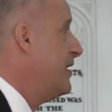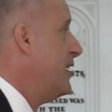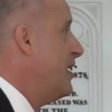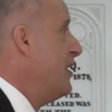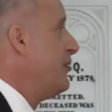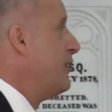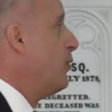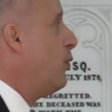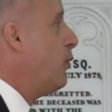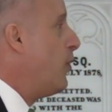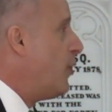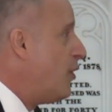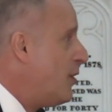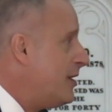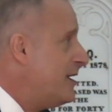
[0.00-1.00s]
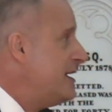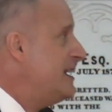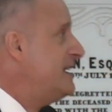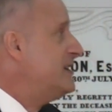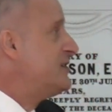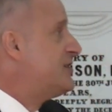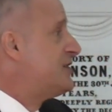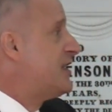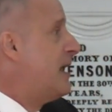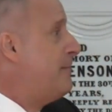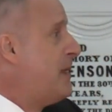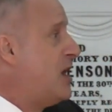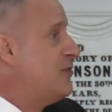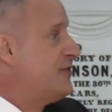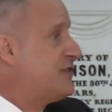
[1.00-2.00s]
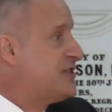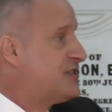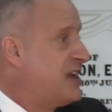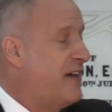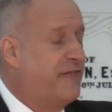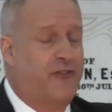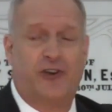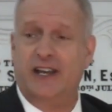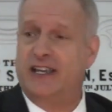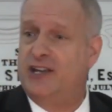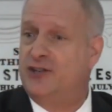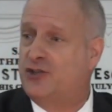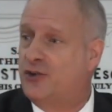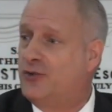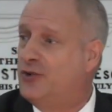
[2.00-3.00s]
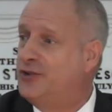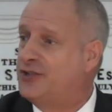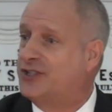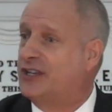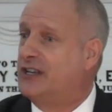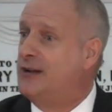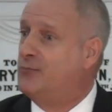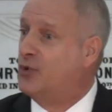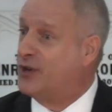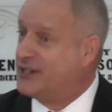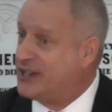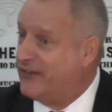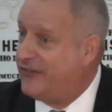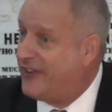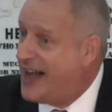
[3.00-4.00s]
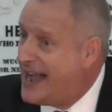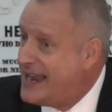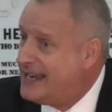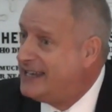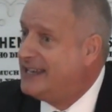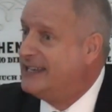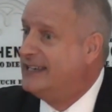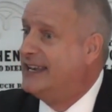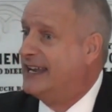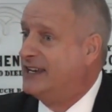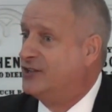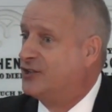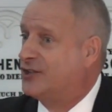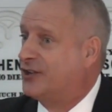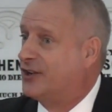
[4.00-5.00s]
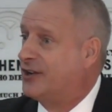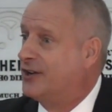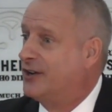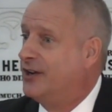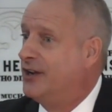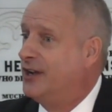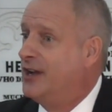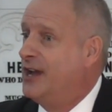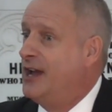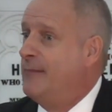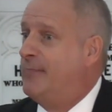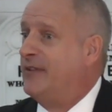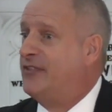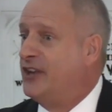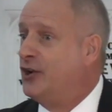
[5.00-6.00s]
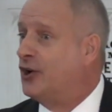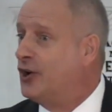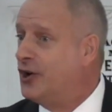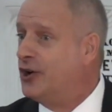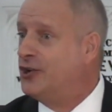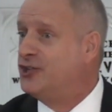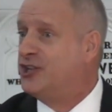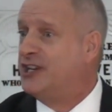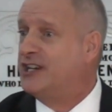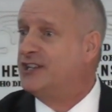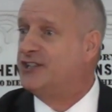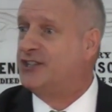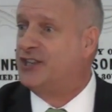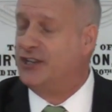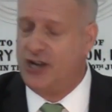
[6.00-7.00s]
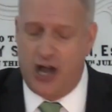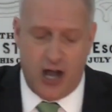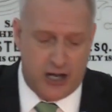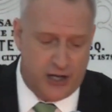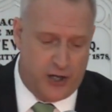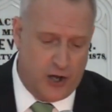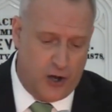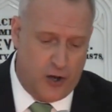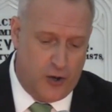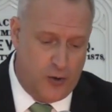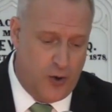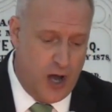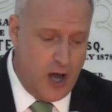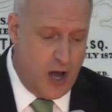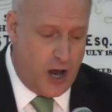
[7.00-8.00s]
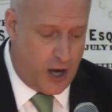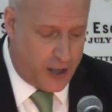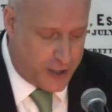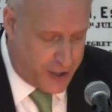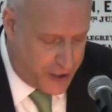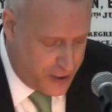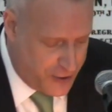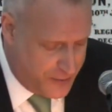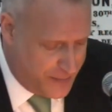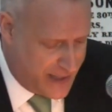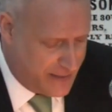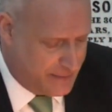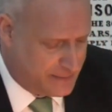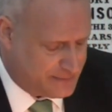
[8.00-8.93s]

The warnings about suffering in Jerusalem were divine in nature, but the urgings to not go are human.